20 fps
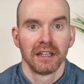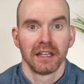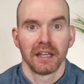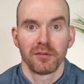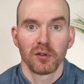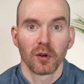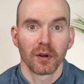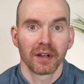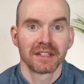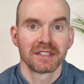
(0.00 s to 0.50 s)

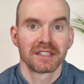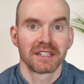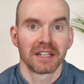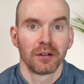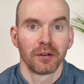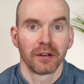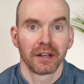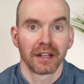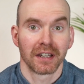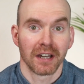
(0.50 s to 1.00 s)
If you're
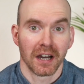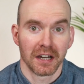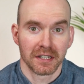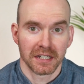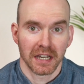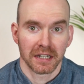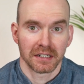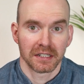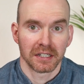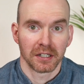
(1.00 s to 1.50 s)
considering
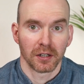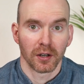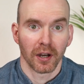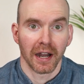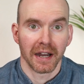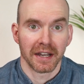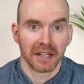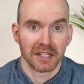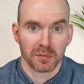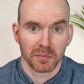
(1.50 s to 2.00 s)
contacting your
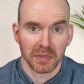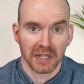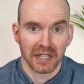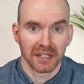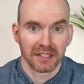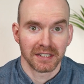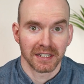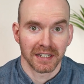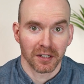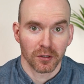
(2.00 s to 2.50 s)
I S
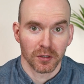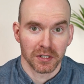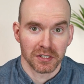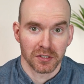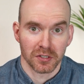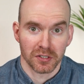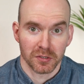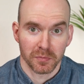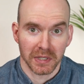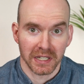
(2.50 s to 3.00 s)
P to increase
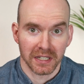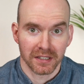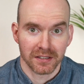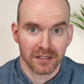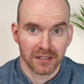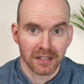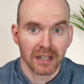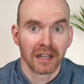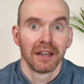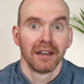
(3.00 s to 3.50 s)
your
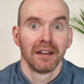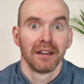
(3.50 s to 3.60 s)
speeds